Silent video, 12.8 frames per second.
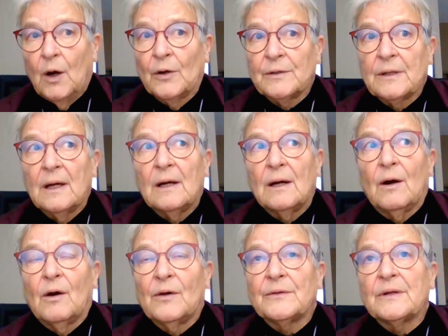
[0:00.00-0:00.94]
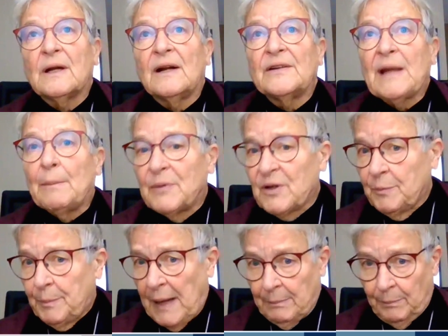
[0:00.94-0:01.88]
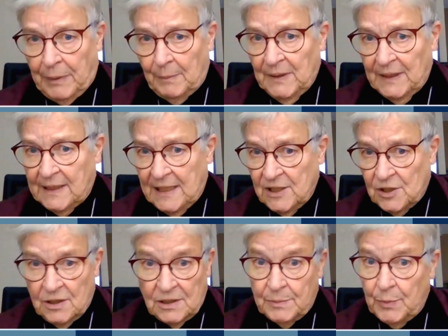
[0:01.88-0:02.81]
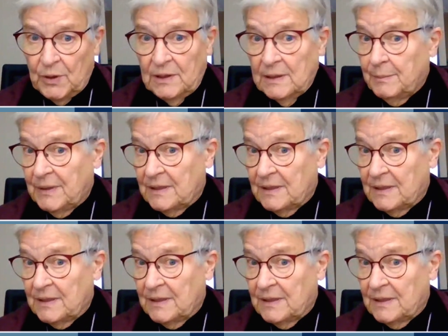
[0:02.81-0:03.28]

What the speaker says: a number of publications per year,